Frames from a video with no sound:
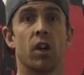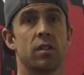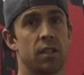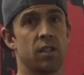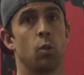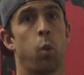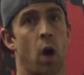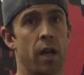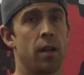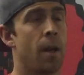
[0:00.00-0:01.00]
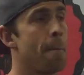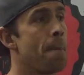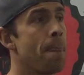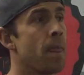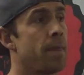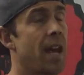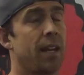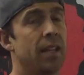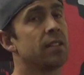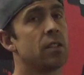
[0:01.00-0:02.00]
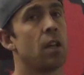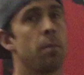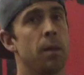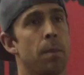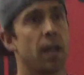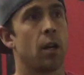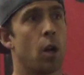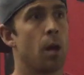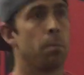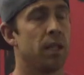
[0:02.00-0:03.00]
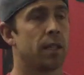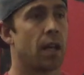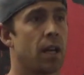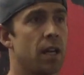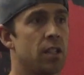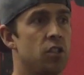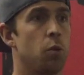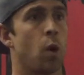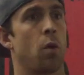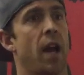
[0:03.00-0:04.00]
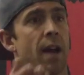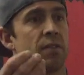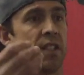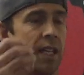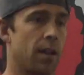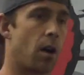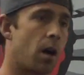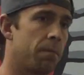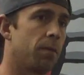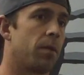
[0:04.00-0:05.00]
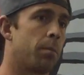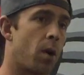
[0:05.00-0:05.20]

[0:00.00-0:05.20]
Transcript: versus 1, that is going to be better, because you won't have to get off of the